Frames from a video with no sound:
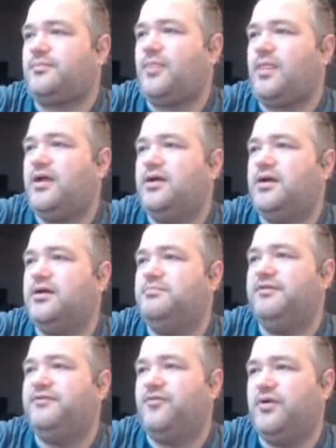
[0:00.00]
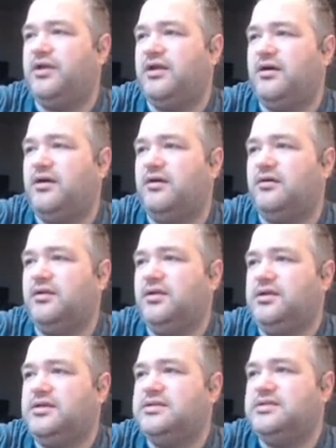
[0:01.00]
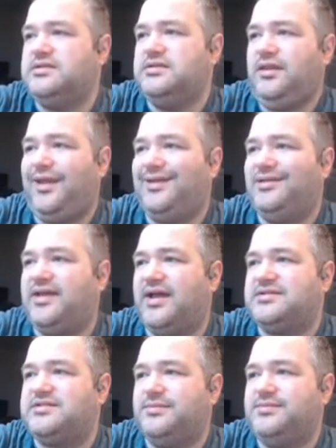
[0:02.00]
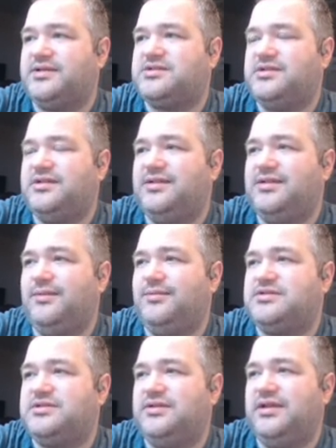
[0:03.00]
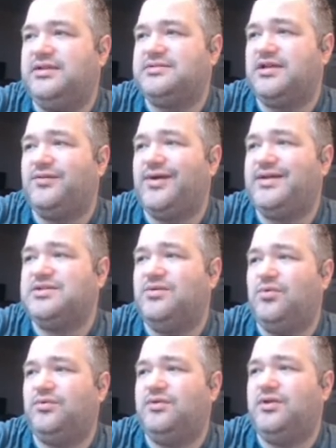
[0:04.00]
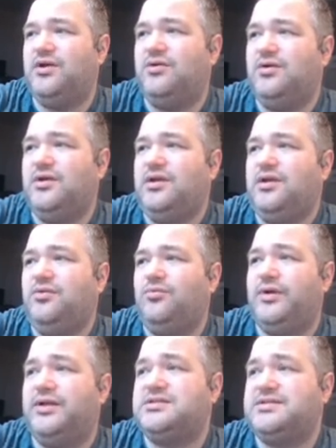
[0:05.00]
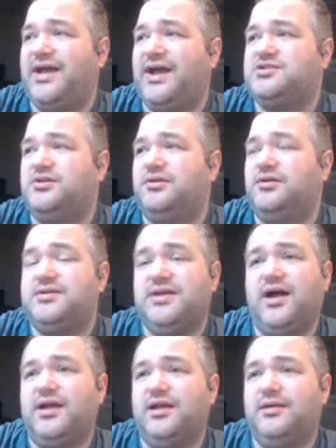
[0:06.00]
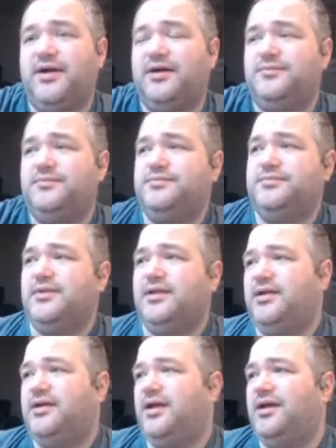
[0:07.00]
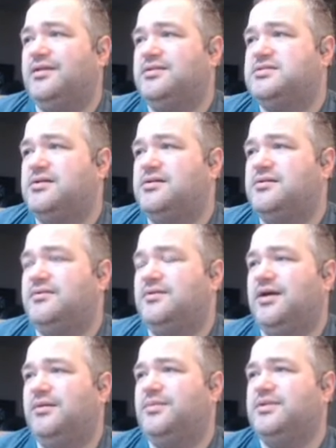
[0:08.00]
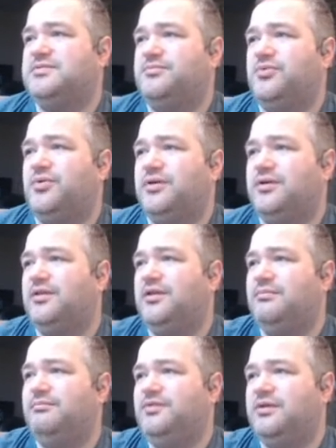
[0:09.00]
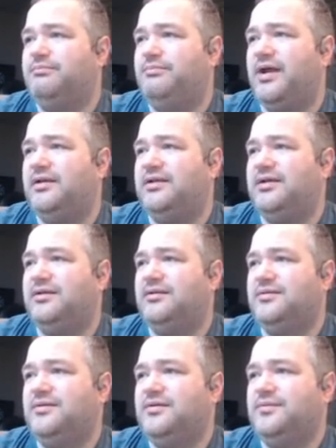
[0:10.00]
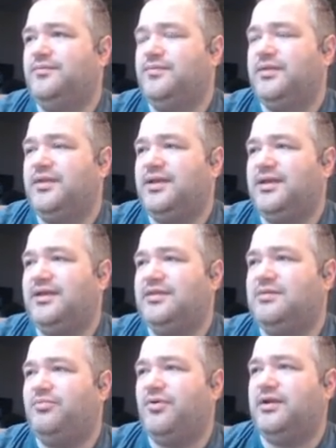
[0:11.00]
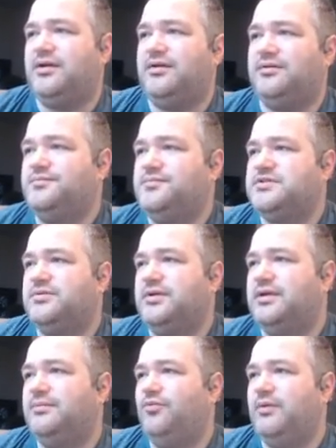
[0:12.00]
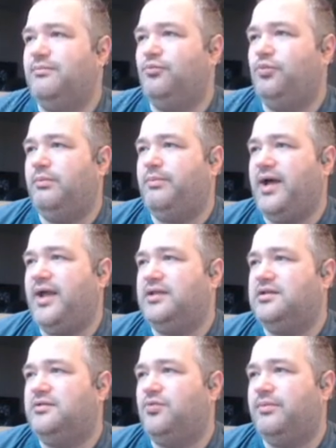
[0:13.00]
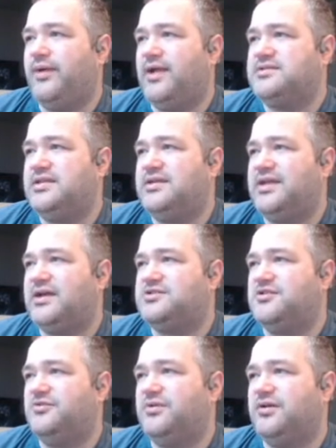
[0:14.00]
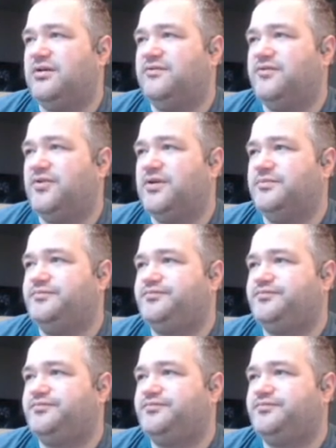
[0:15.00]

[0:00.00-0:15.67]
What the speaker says: before you call text subtexture image 2D, otherwise it won't know which texture you're talking about. And so it's important that you bind it, get the pointer. So we bind to the texture that we're looking for.